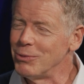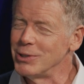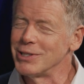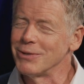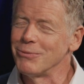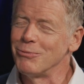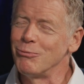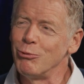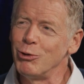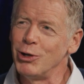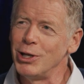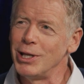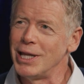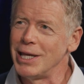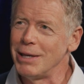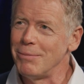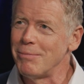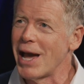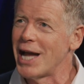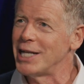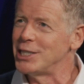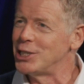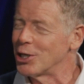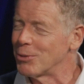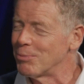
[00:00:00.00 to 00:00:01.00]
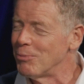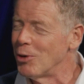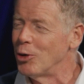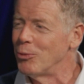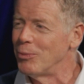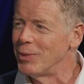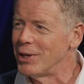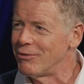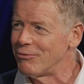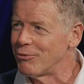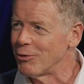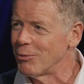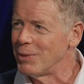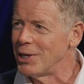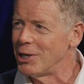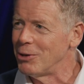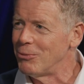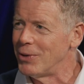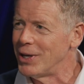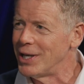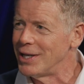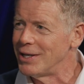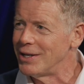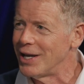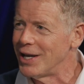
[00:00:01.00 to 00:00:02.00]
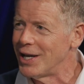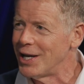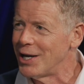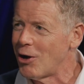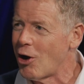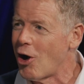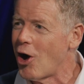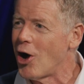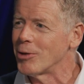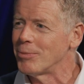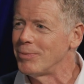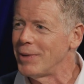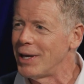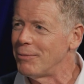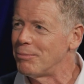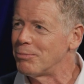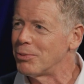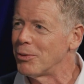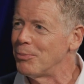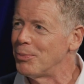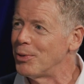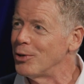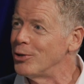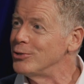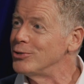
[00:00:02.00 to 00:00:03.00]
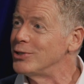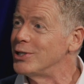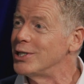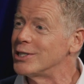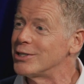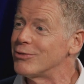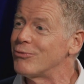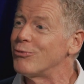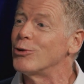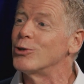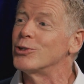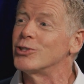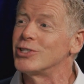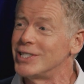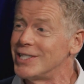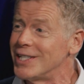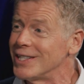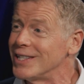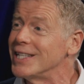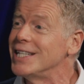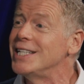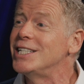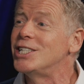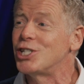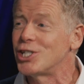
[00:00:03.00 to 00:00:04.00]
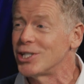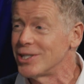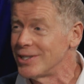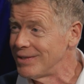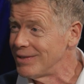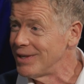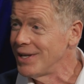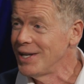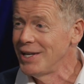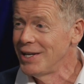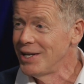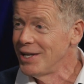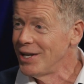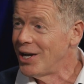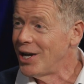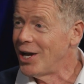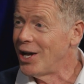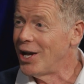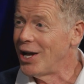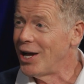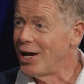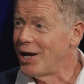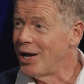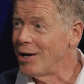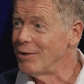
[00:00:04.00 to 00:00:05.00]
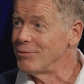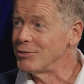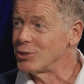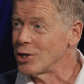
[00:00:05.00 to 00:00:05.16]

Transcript: was a really magic moment for me when uh, Augment proposed its first deletion uh, of